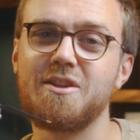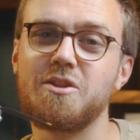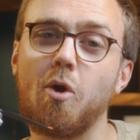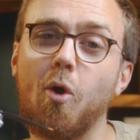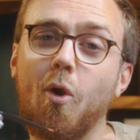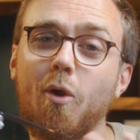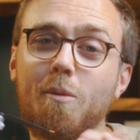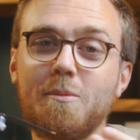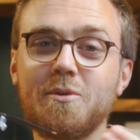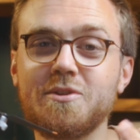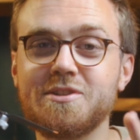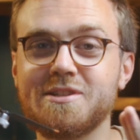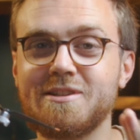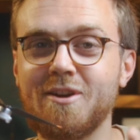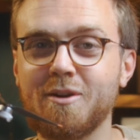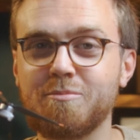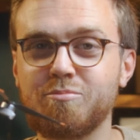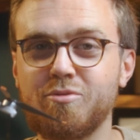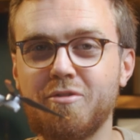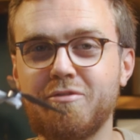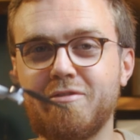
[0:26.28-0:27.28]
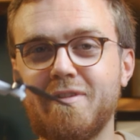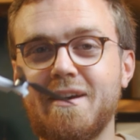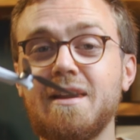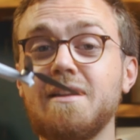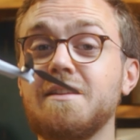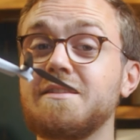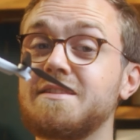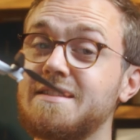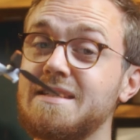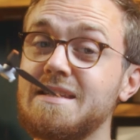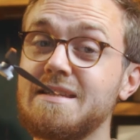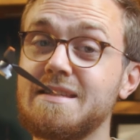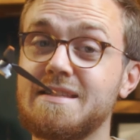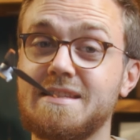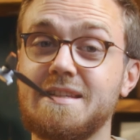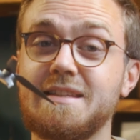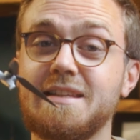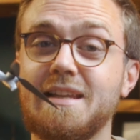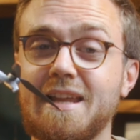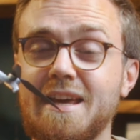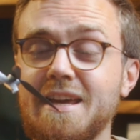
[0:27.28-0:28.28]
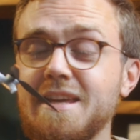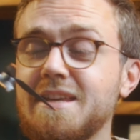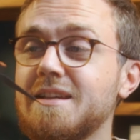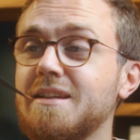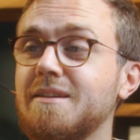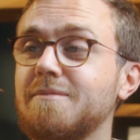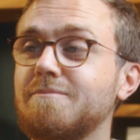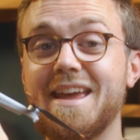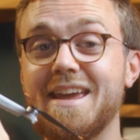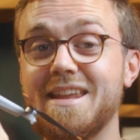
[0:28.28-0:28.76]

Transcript: an almost log profile, D-Cine-like,